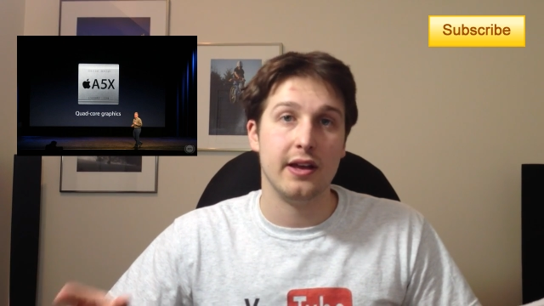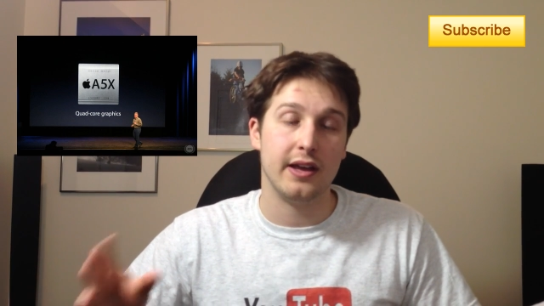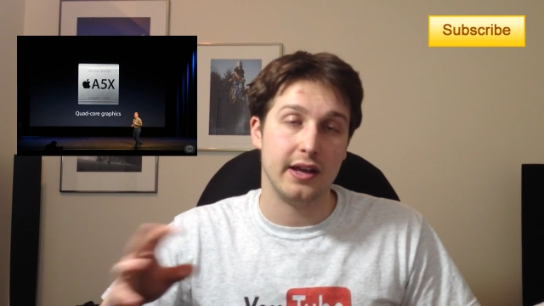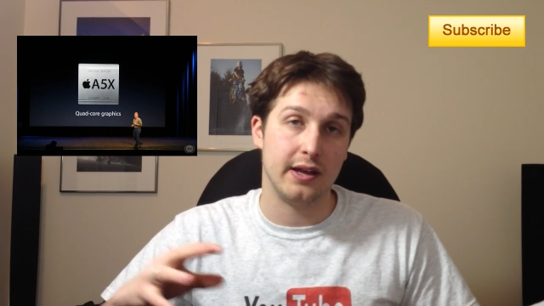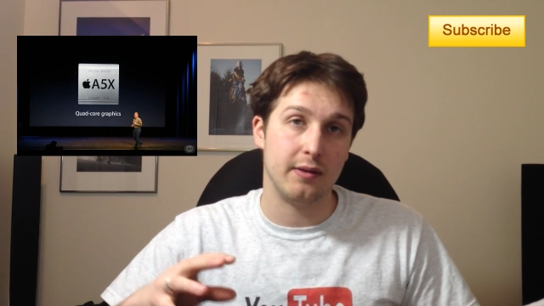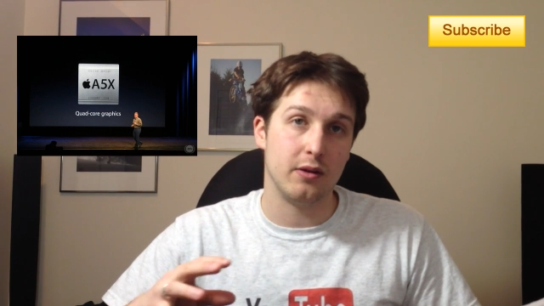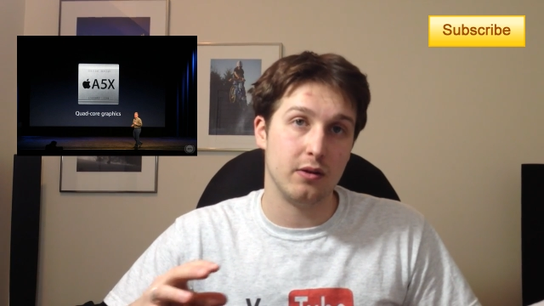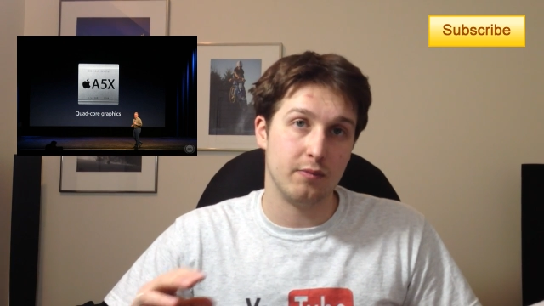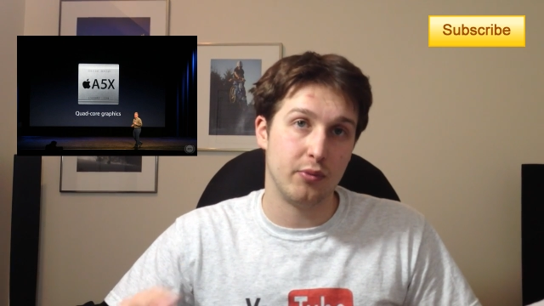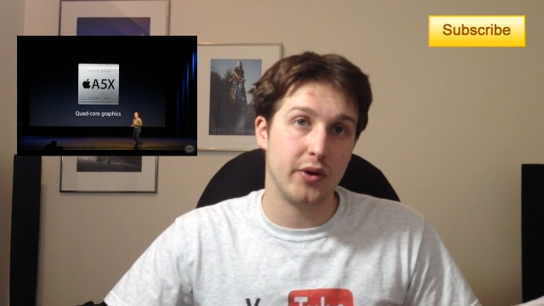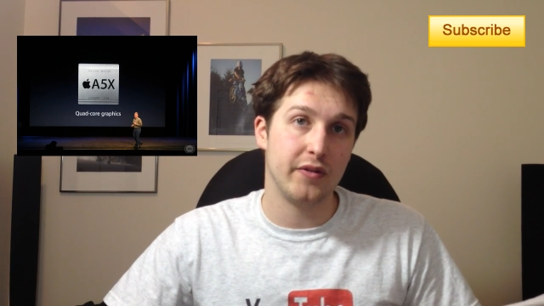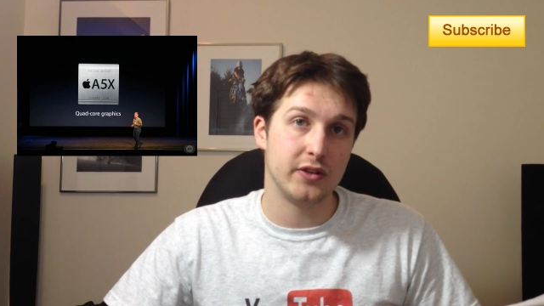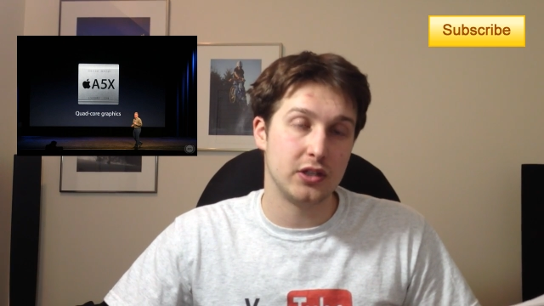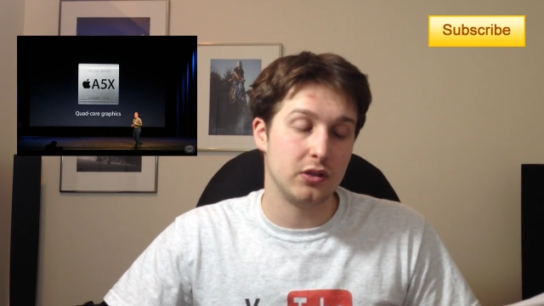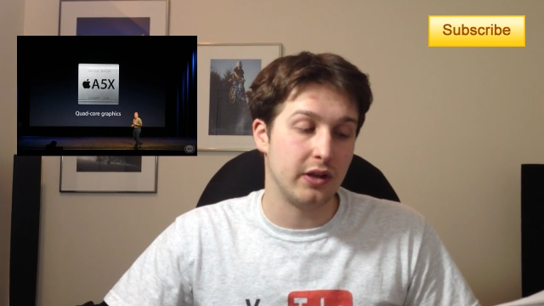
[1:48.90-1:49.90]
it
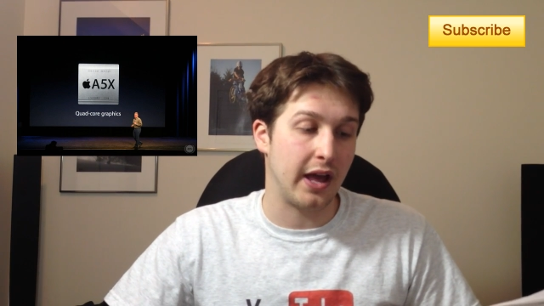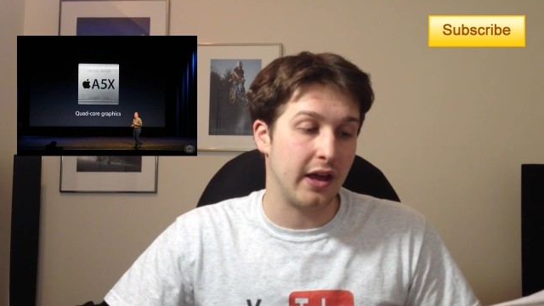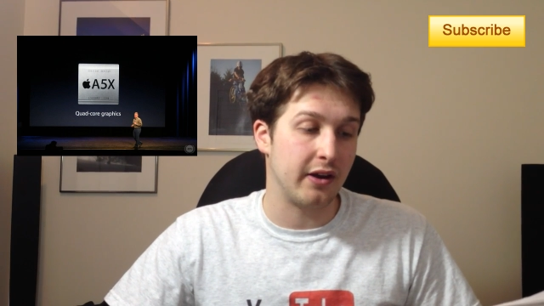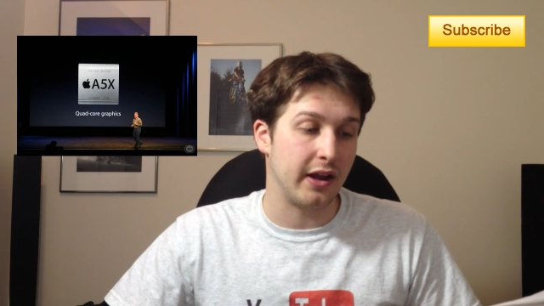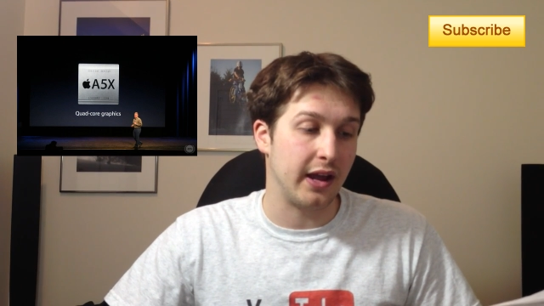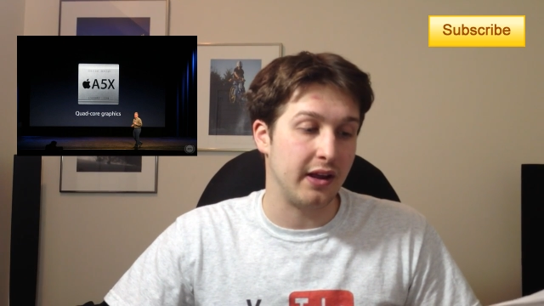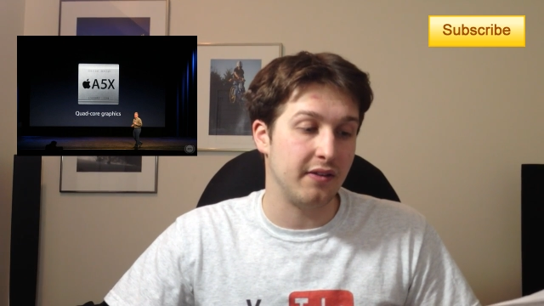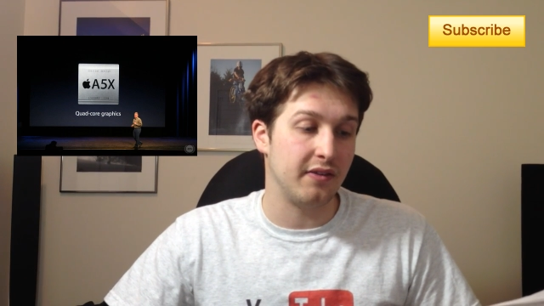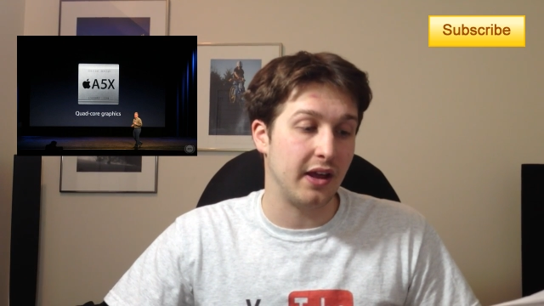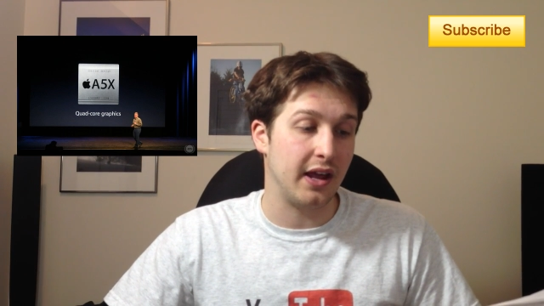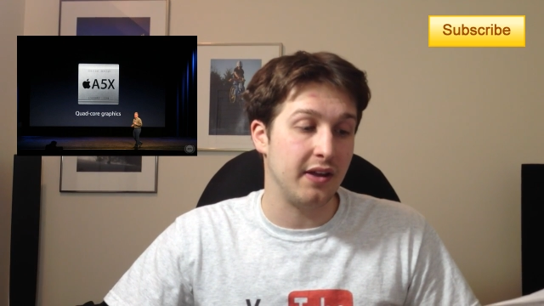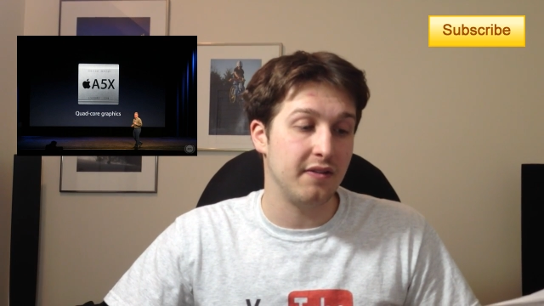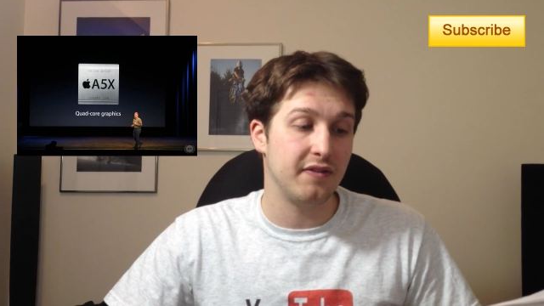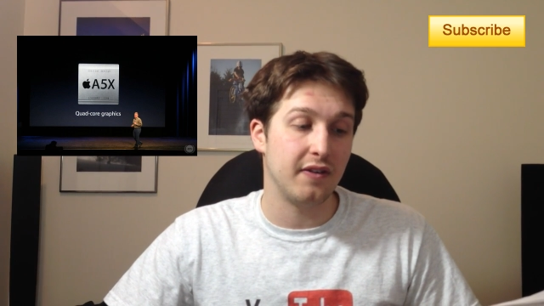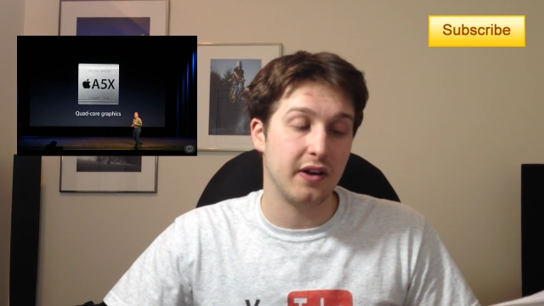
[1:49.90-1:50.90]
previously had an
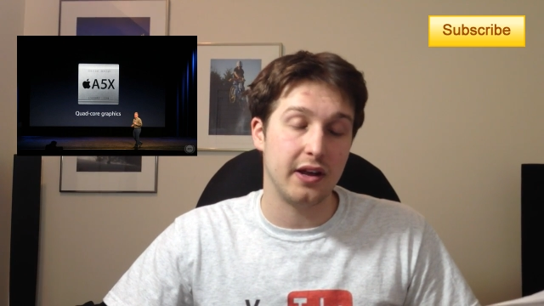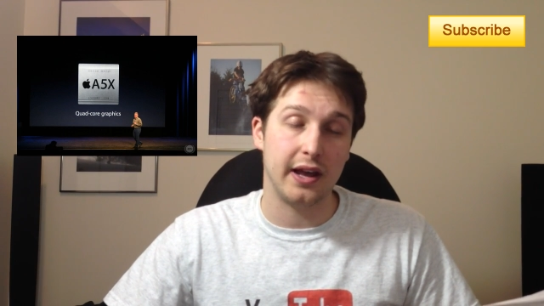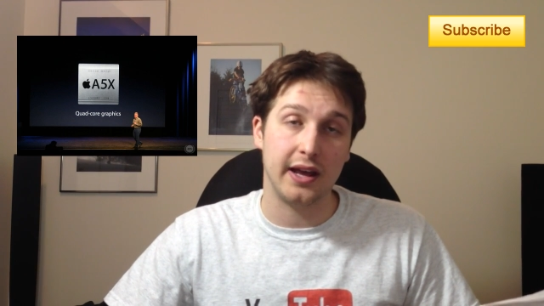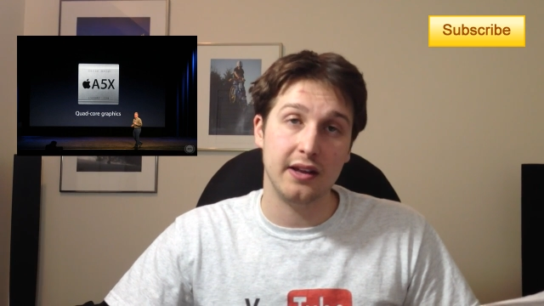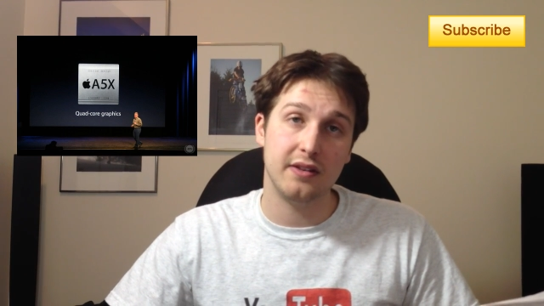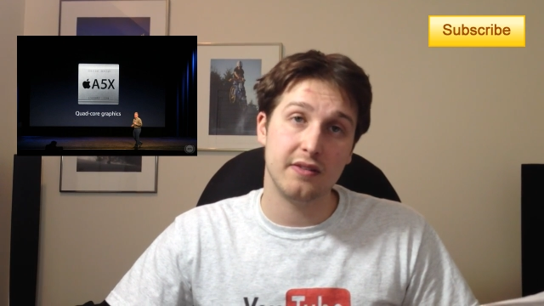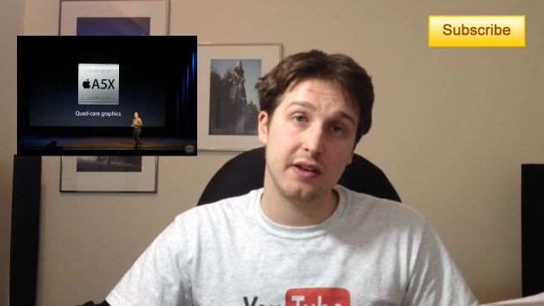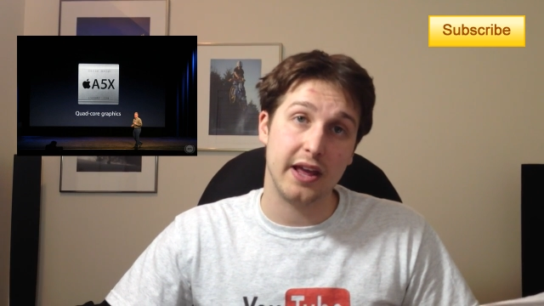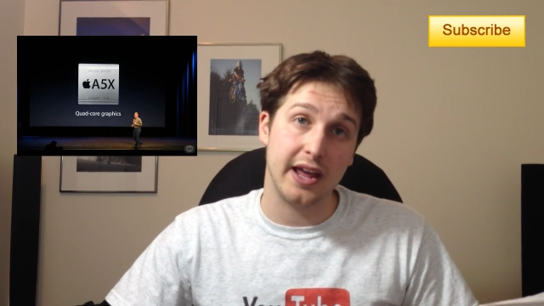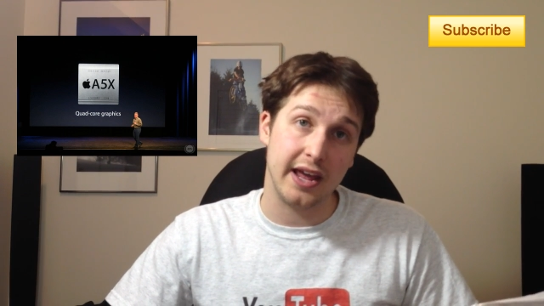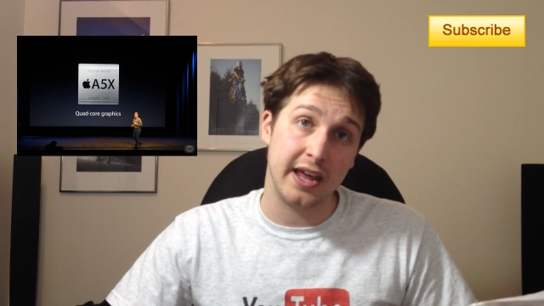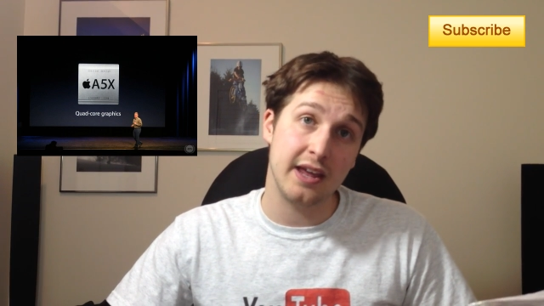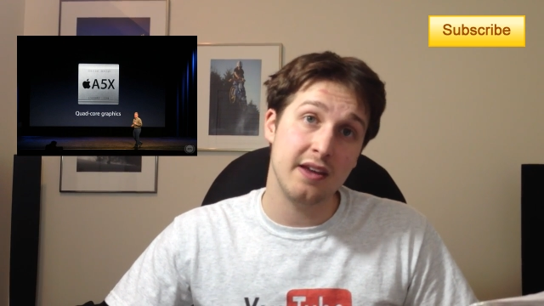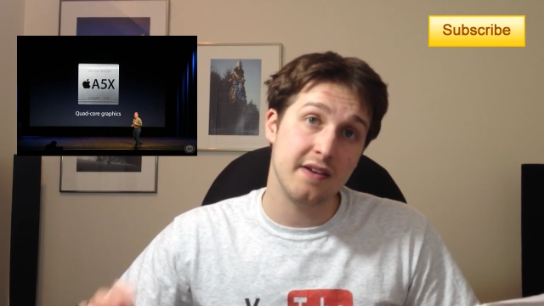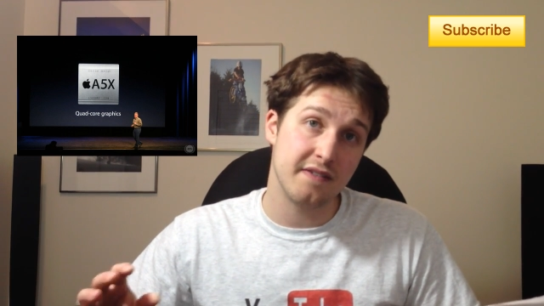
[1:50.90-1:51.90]
A5
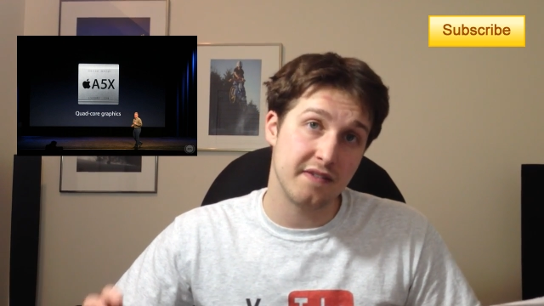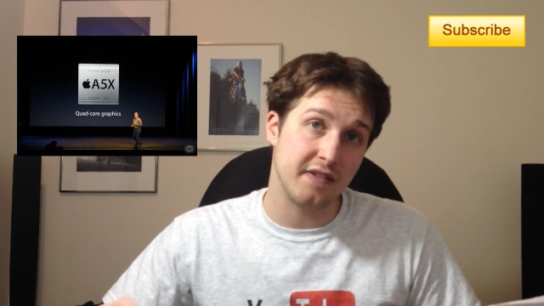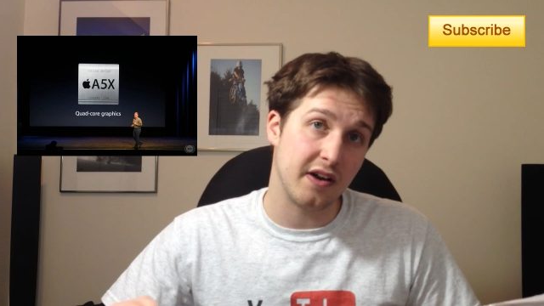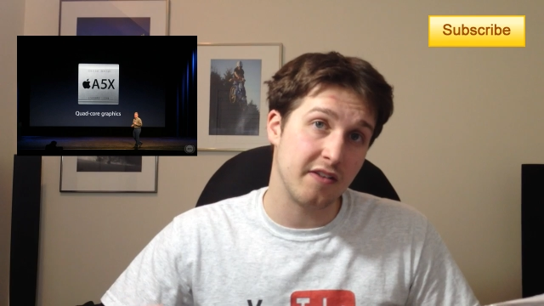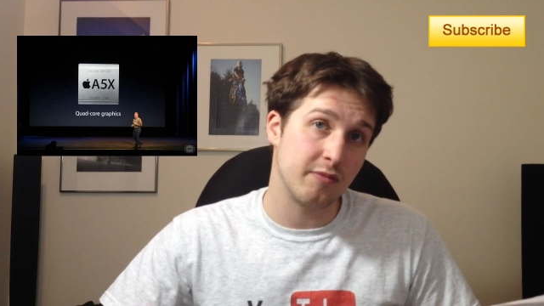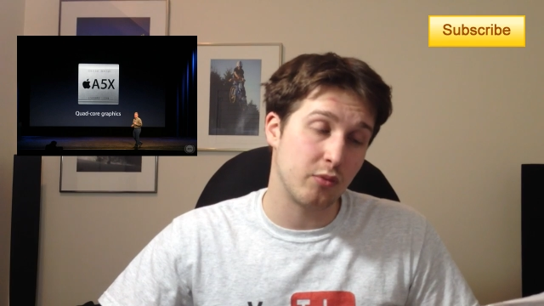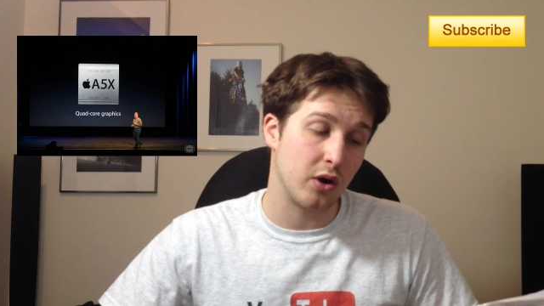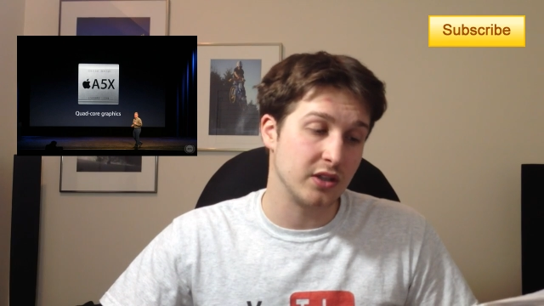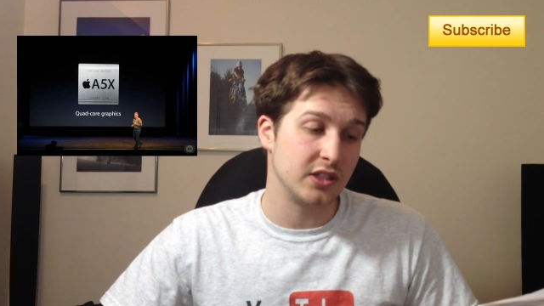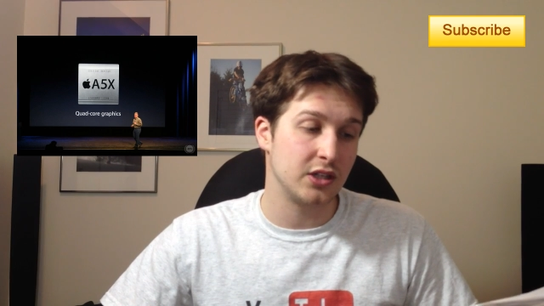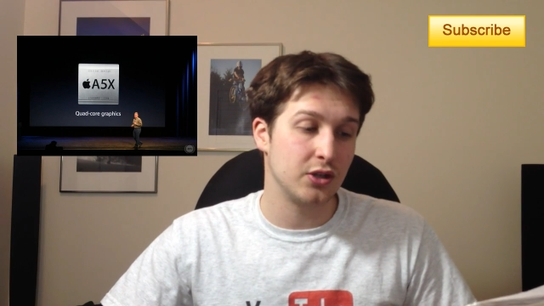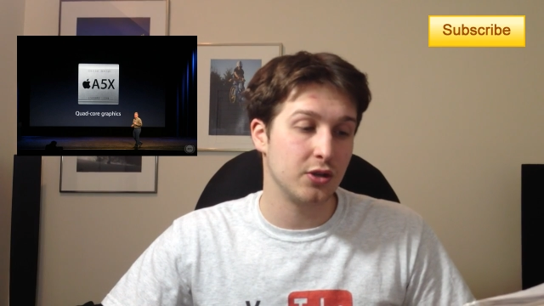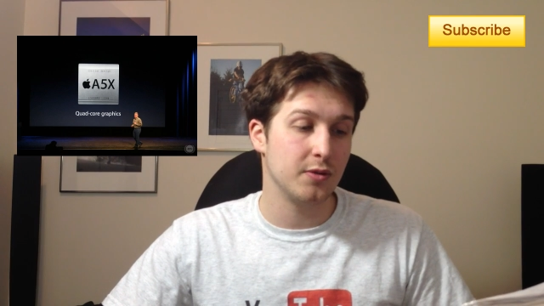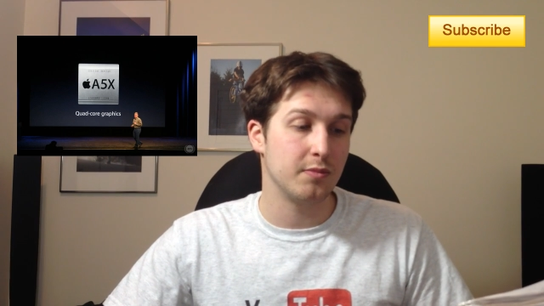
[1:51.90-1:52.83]
processor,